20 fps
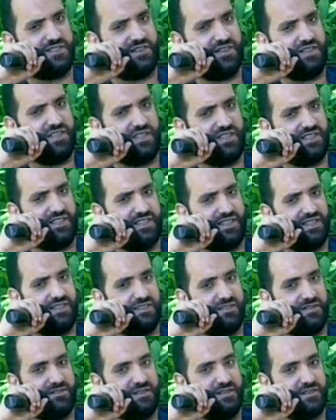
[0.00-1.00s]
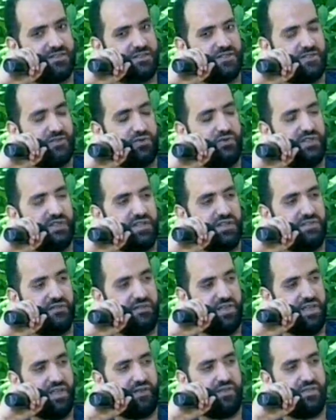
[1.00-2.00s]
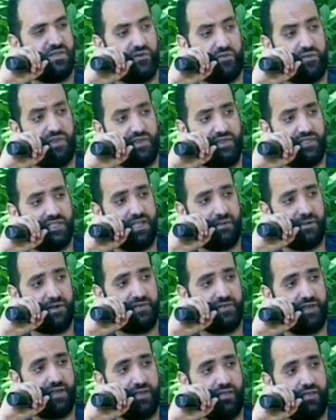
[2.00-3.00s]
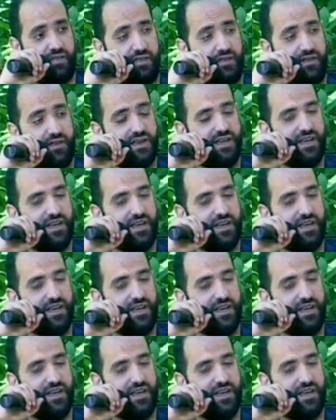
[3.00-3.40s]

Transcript: the Sunni faith, of the Islamic faith,